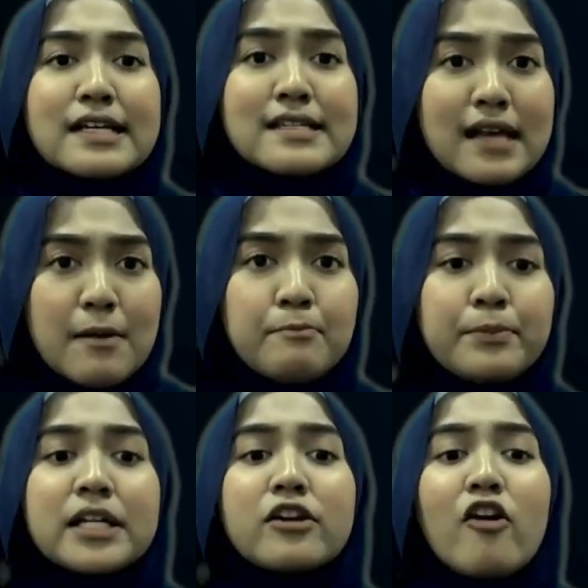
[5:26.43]

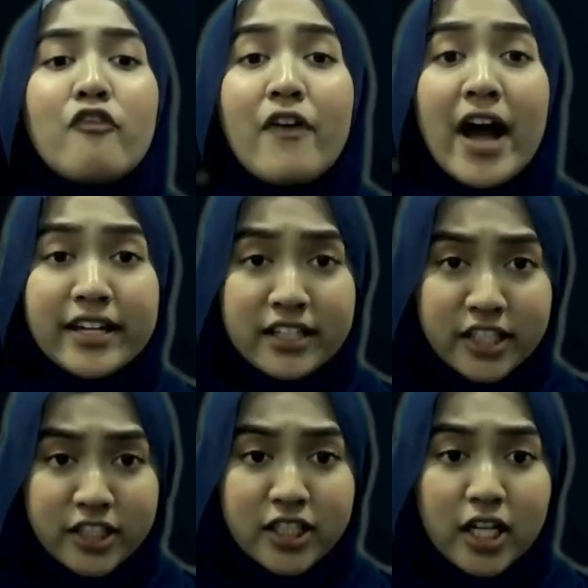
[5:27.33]
Examples of
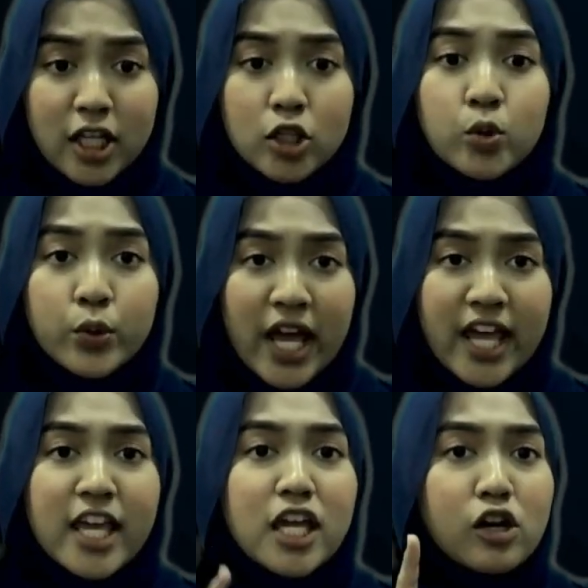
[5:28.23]
identity data
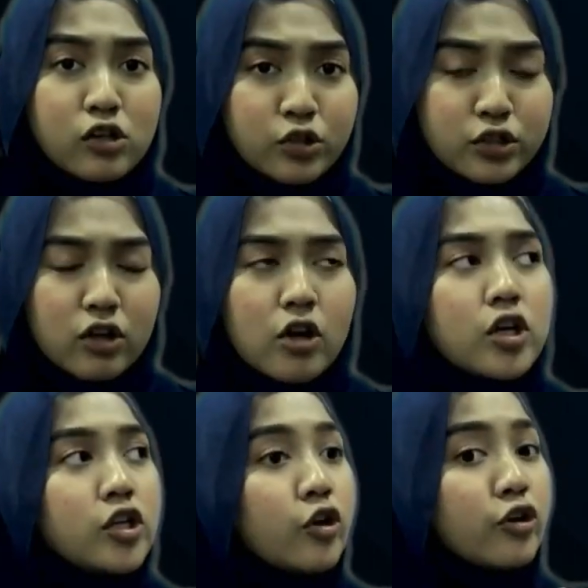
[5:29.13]
today include
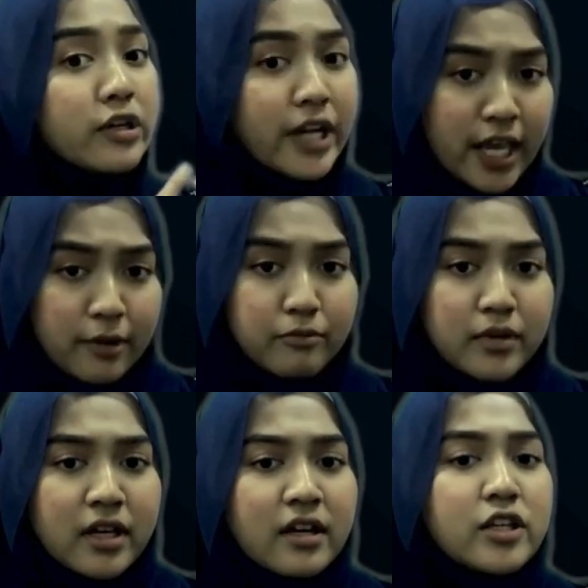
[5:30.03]
your
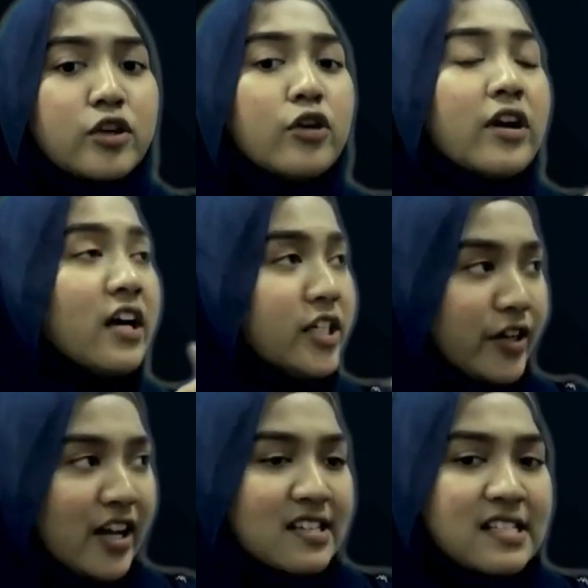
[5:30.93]
name, your
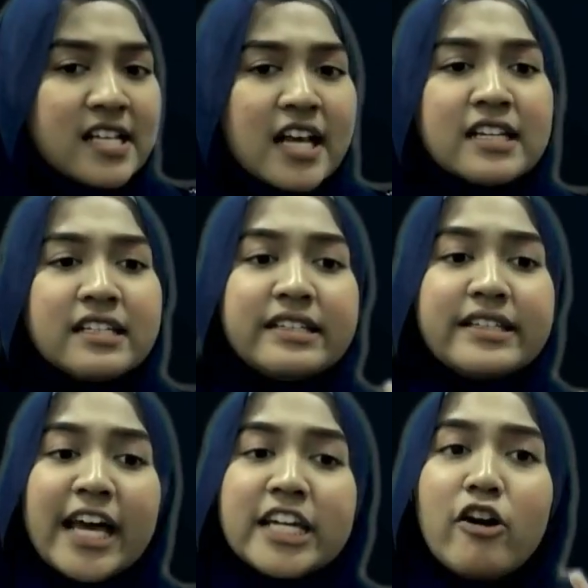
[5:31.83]
address,
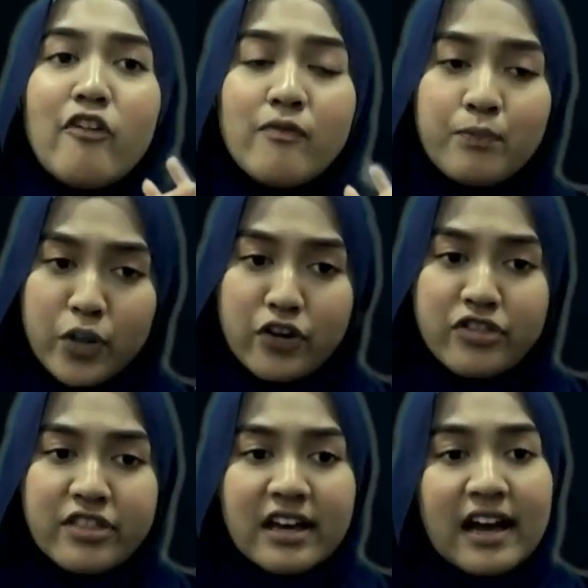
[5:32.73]
date of
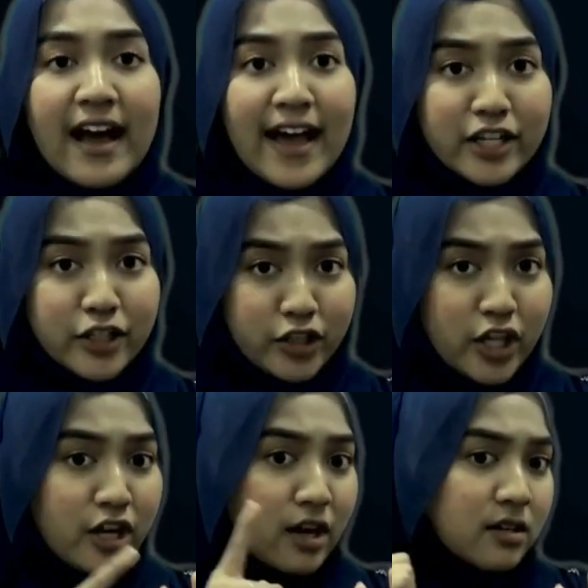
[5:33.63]
birth,
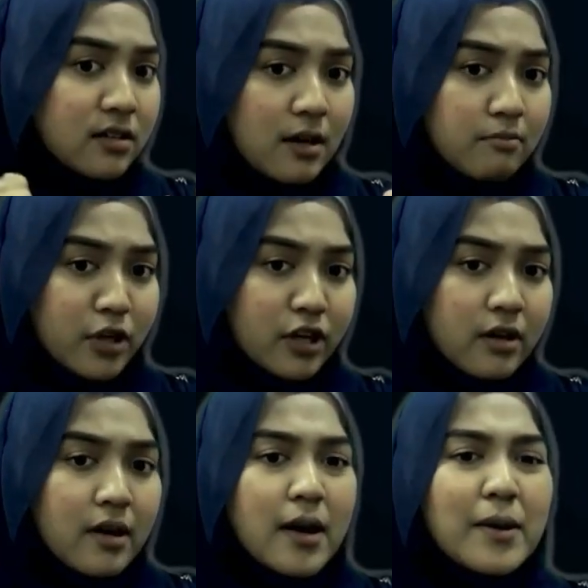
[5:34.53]
identity card
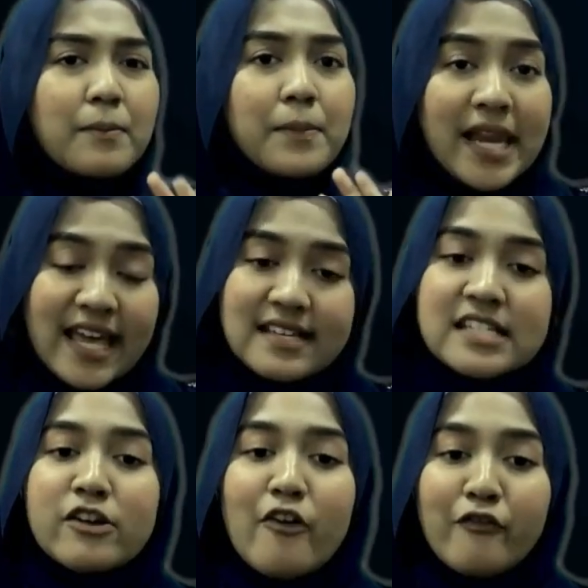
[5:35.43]
number,
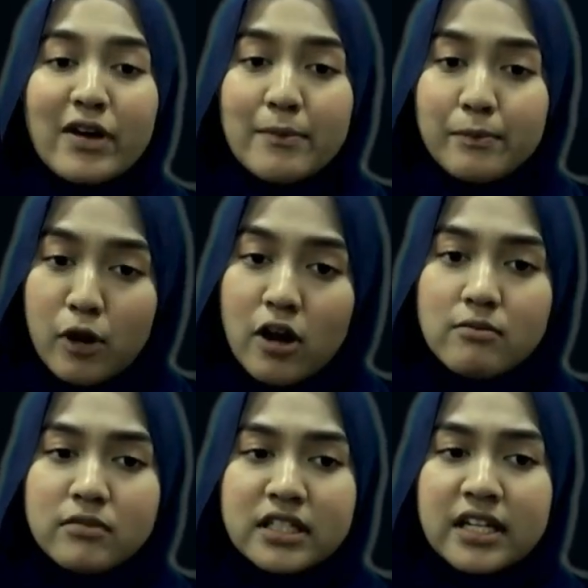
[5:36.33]
place of
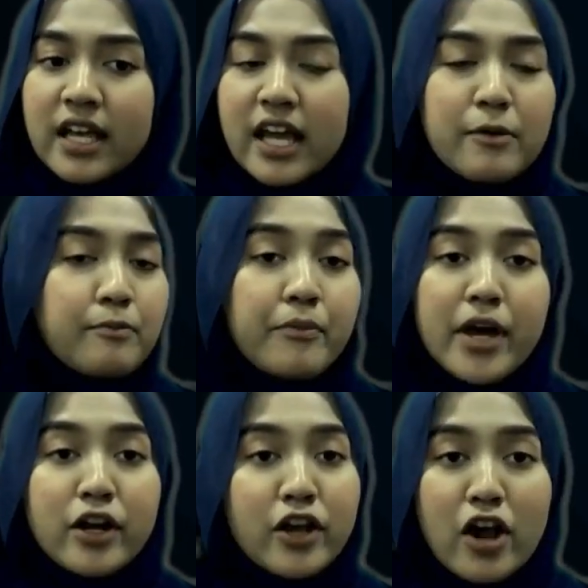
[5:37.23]
employment, and
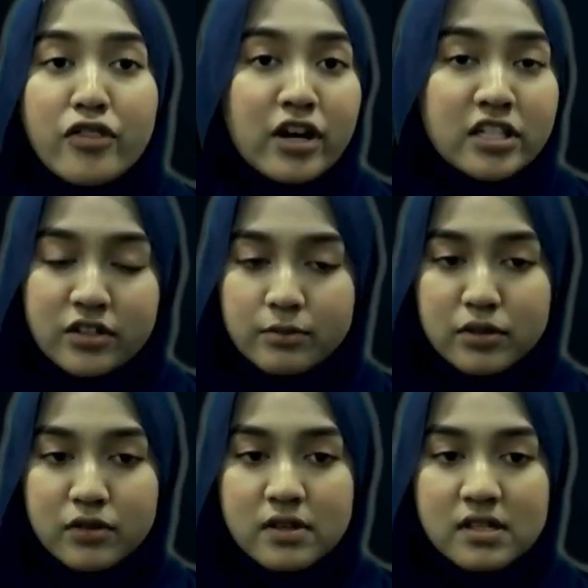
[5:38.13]
many other
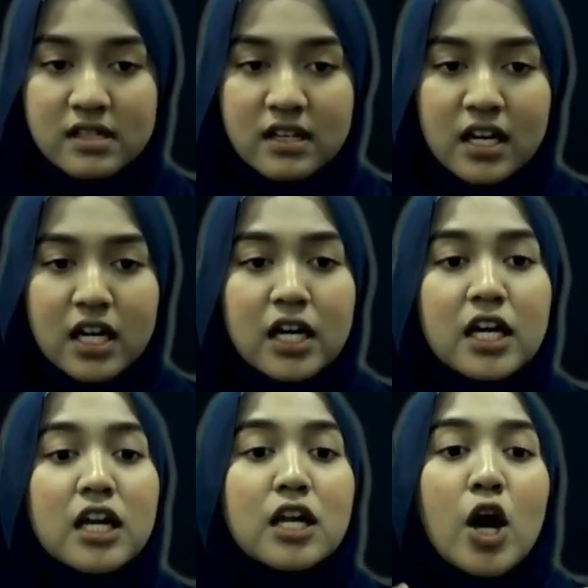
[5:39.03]
attributes.
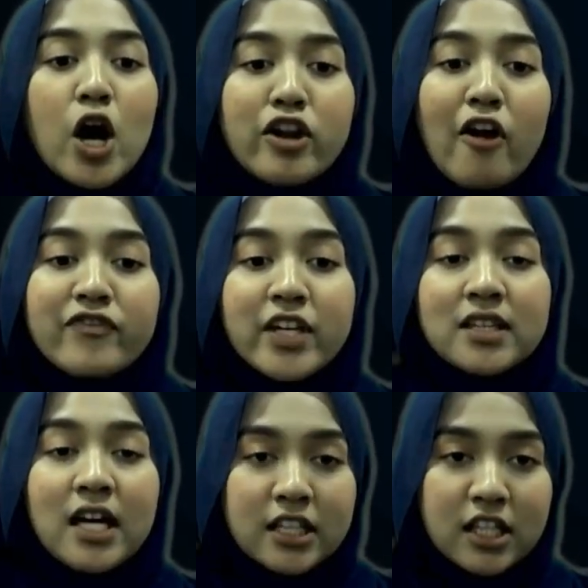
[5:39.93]
A lot of
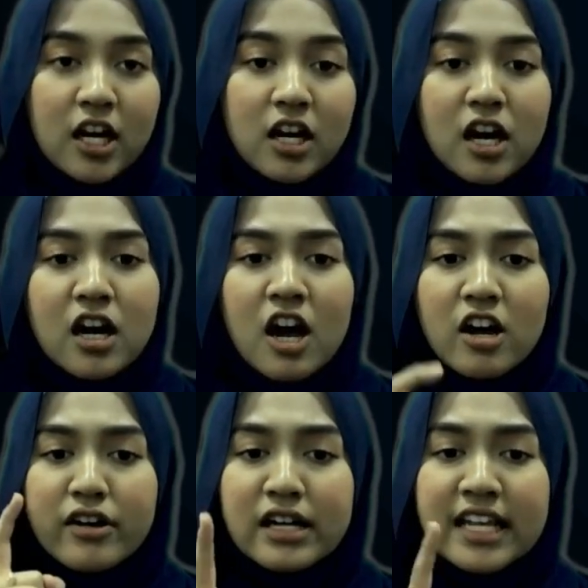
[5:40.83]
that data
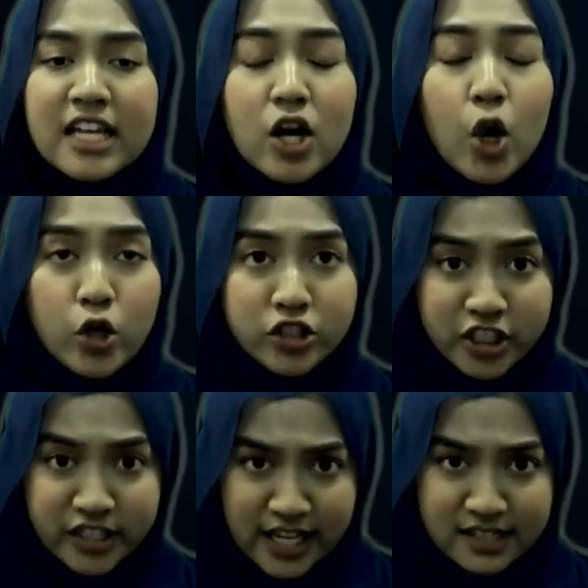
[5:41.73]
currently
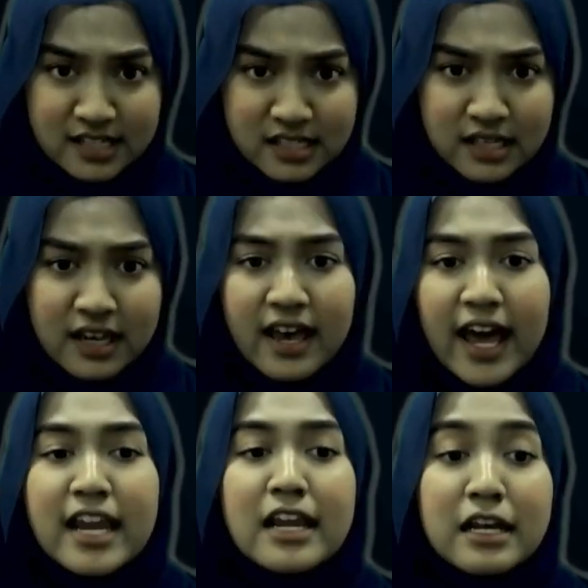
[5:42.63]
originates
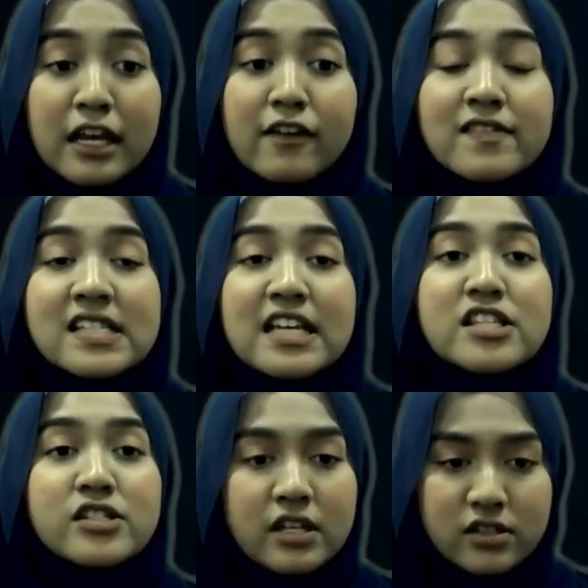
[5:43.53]
and lives
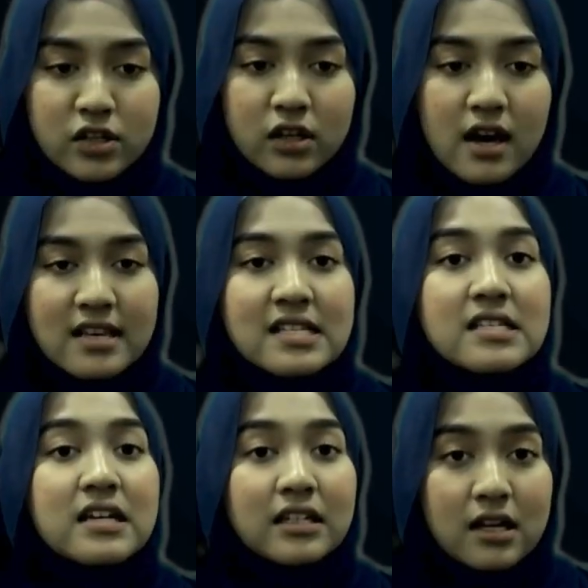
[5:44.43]
in
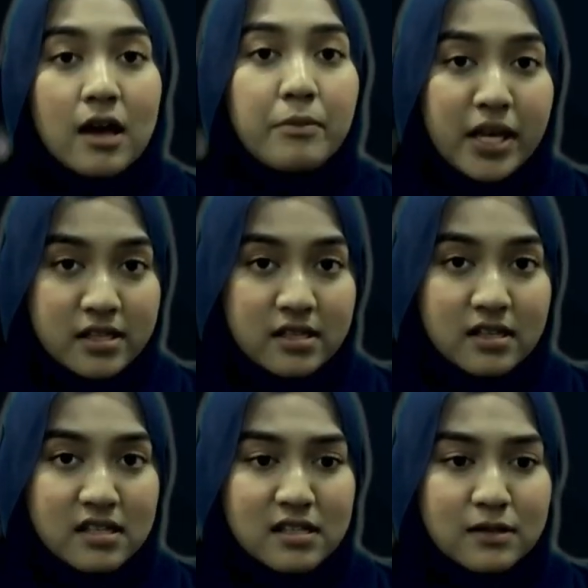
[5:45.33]
centralized
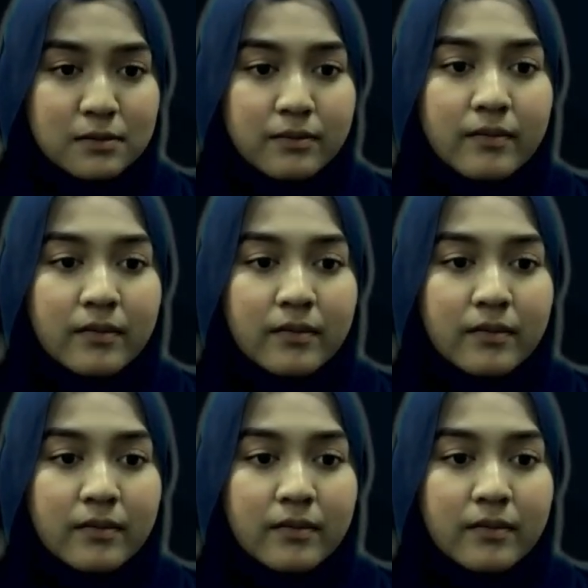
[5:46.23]
databases.